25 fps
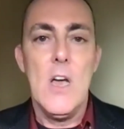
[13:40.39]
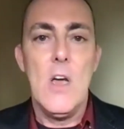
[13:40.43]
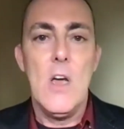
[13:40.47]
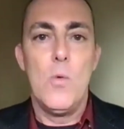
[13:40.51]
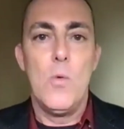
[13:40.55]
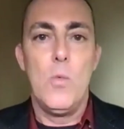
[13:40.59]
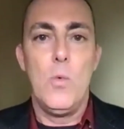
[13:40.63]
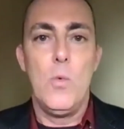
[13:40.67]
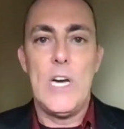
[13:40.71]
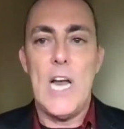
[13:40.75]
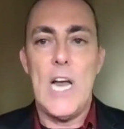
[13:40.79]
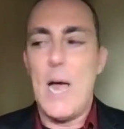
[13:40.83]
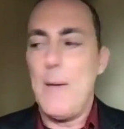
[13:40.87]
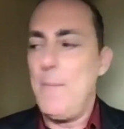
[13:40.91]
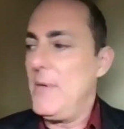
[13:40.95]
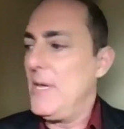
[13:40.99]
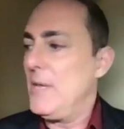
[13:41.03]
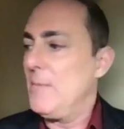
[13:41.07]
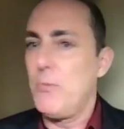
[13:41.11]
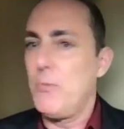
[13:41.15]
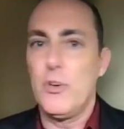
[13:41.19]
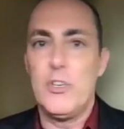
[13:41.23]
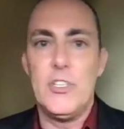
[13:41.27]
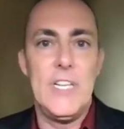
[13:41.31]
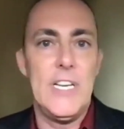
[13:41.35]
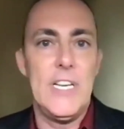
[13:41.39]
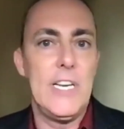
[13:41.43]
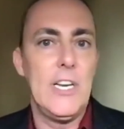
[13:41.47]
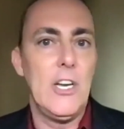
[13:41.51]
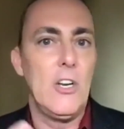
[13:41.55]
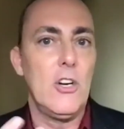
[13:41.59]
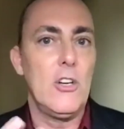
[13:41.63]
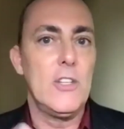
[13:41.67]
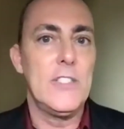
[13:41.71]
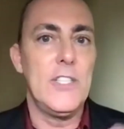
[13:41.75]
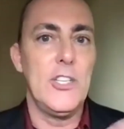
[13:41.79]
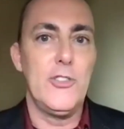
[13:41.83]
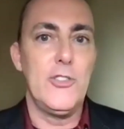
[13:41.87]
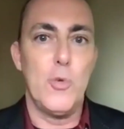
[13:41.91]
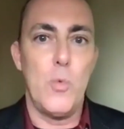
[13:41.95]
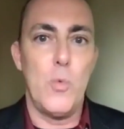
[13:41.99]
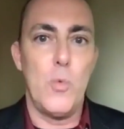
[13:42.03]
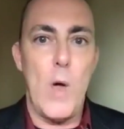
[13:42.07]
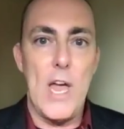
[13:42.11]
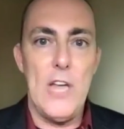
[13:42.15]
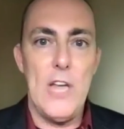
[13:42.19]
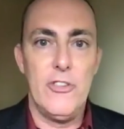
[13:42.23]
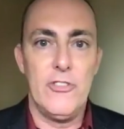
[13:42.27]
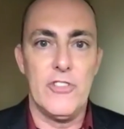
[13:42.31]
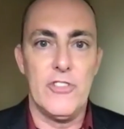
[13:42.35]
when I'm in particular
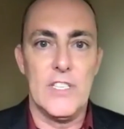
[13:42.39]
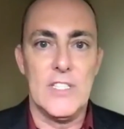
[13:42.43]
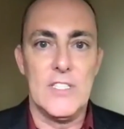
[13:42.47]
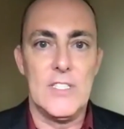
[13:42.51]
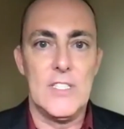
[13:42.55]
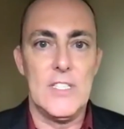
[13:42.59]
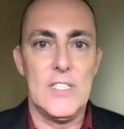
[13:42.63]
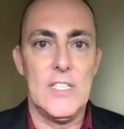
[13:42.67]
situations.